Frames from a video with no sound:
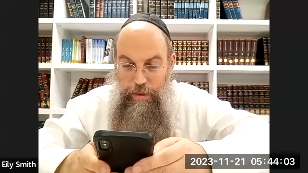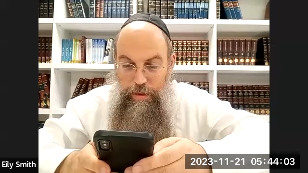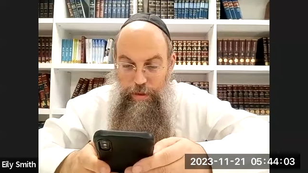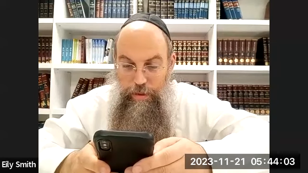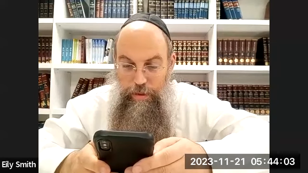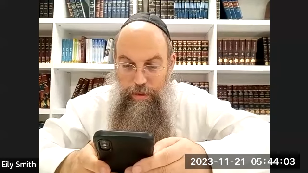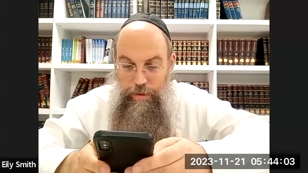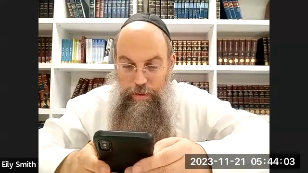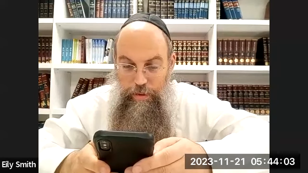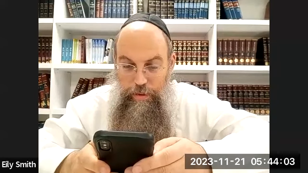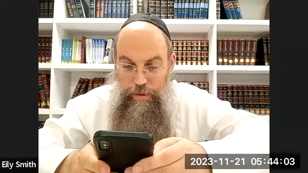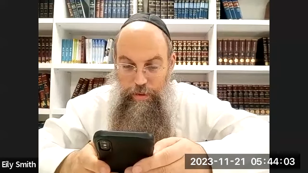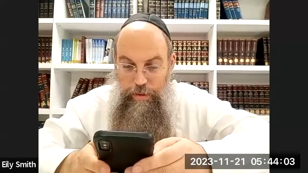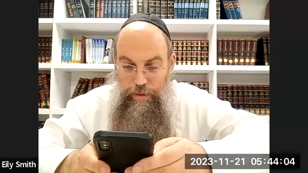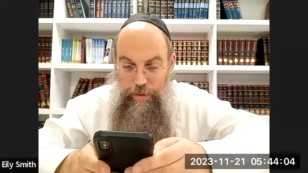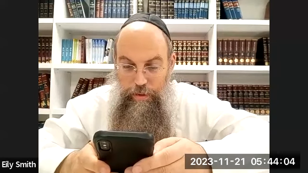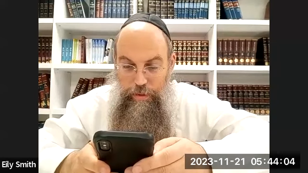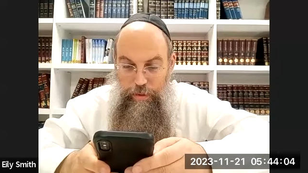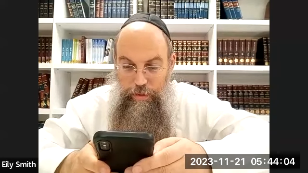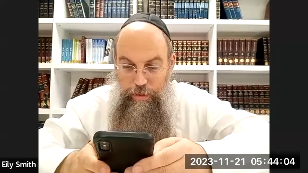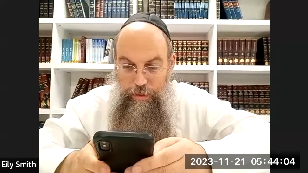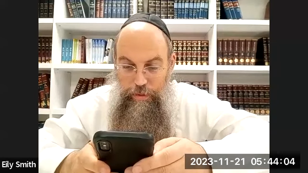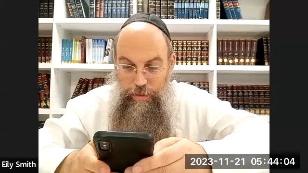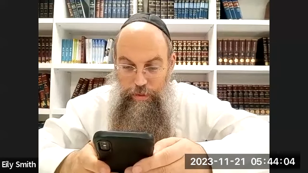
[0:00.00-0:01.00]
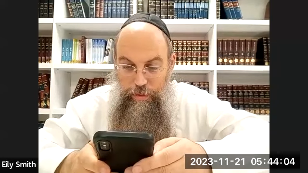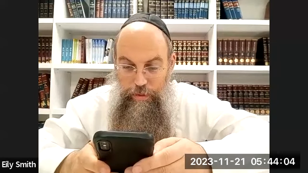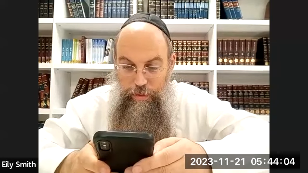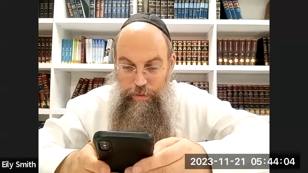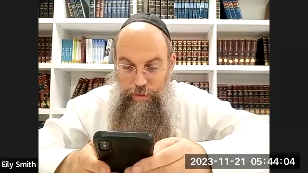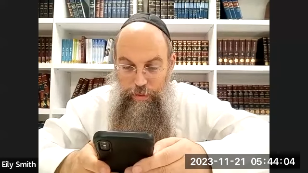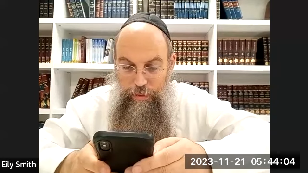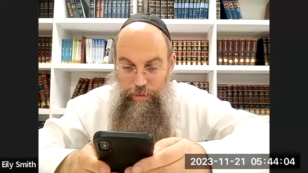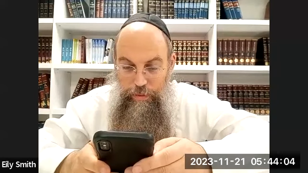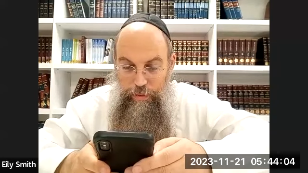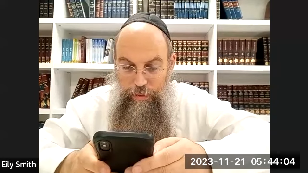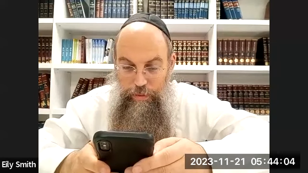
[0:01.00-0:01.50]

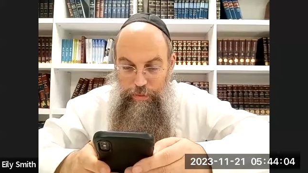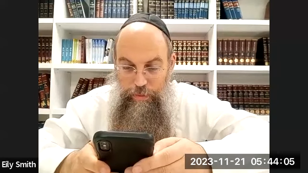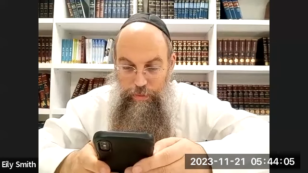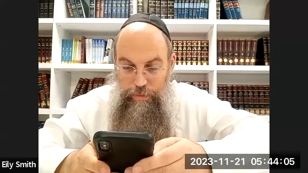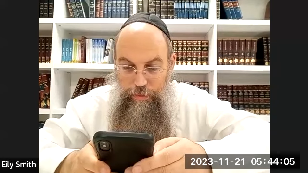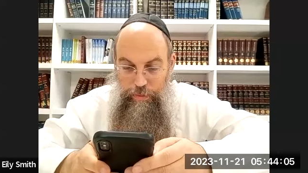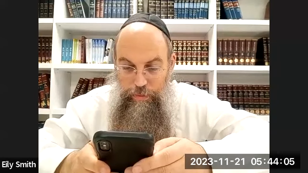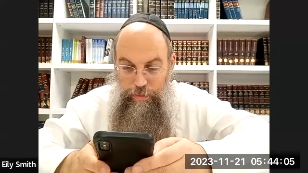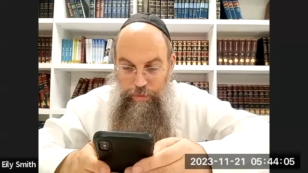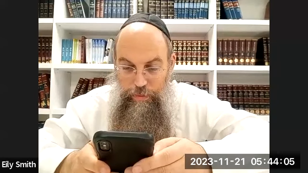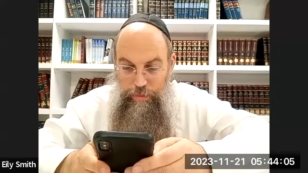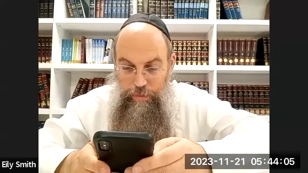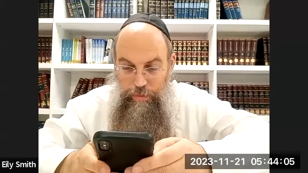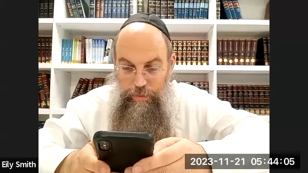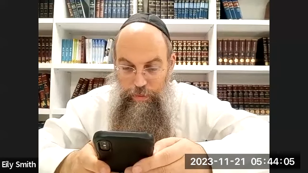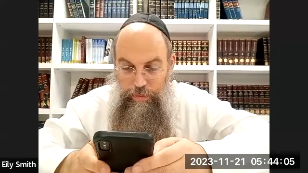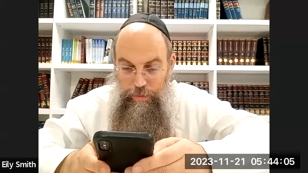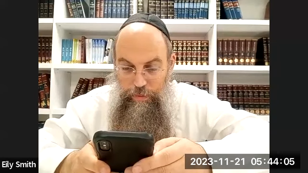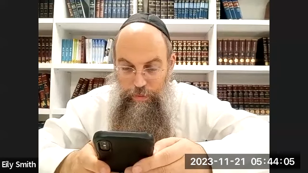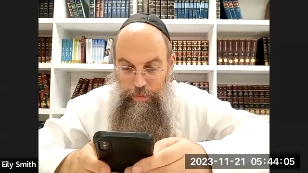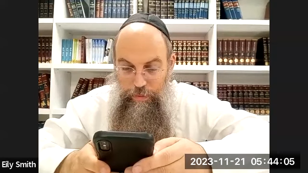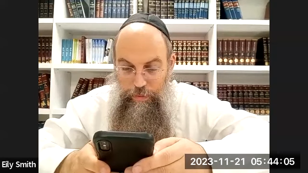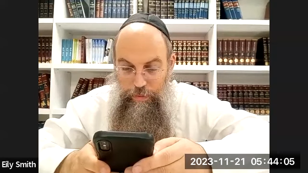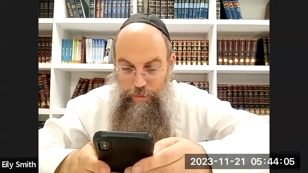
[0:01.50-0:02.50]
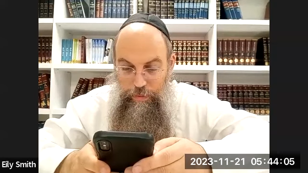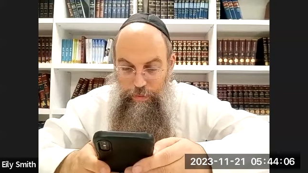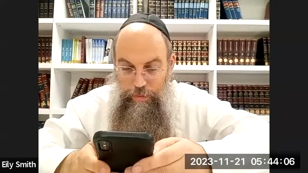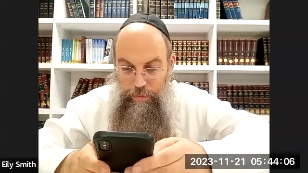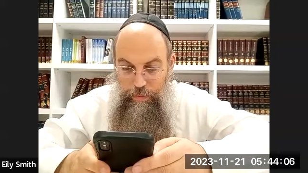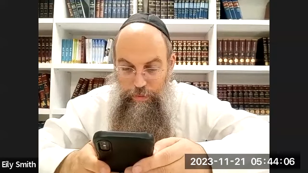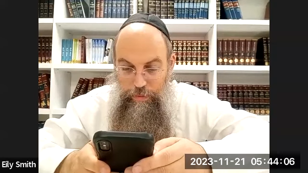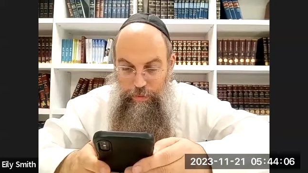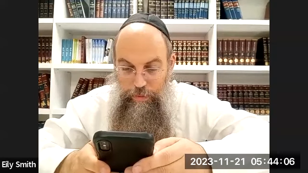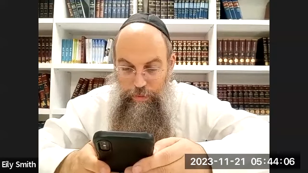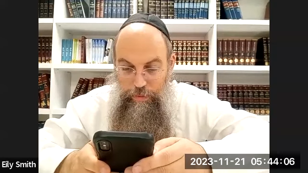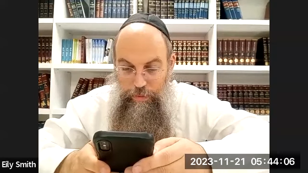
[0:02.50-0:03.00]

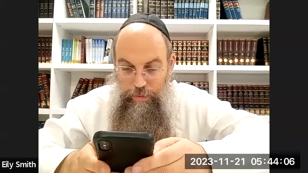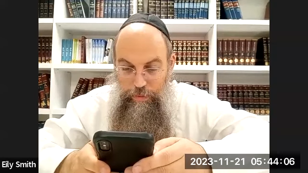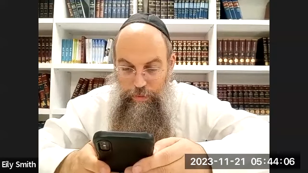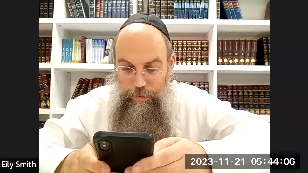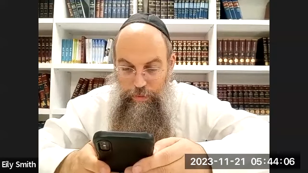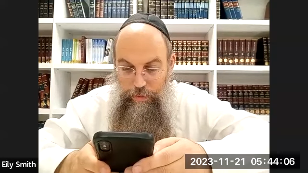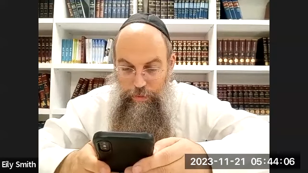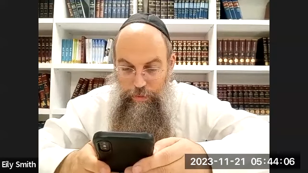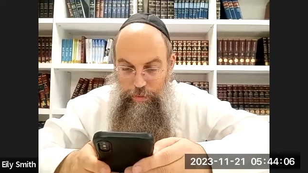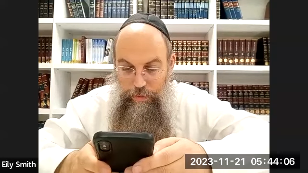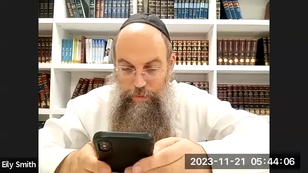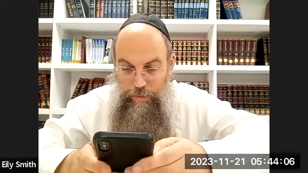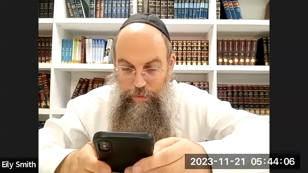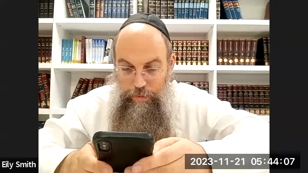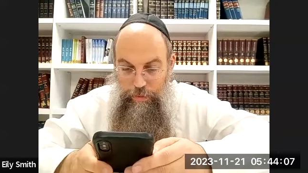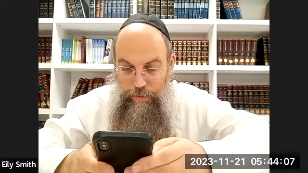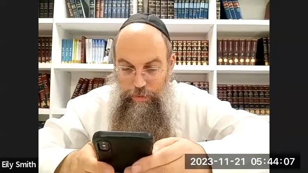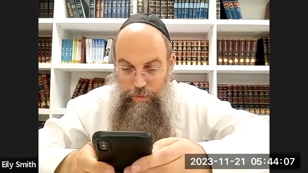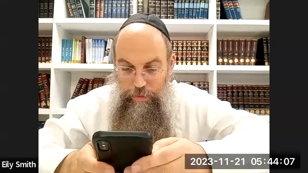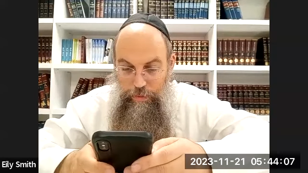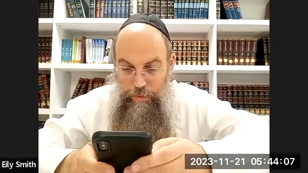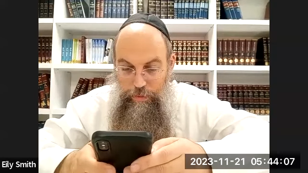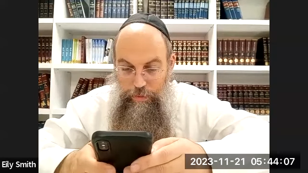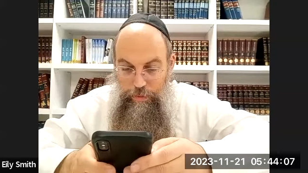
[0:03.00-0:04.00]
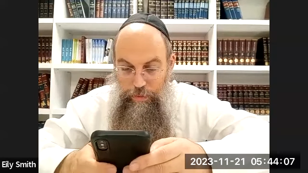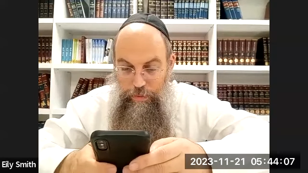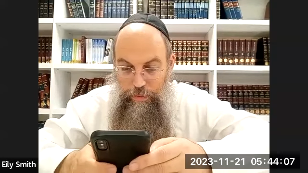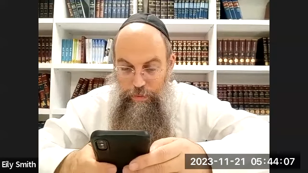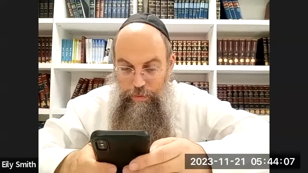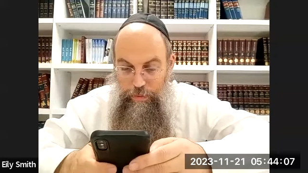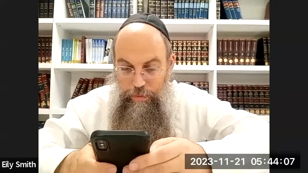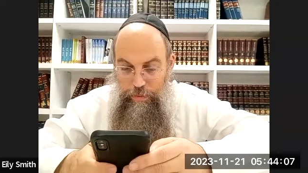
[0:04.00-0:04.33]
Nothing is said.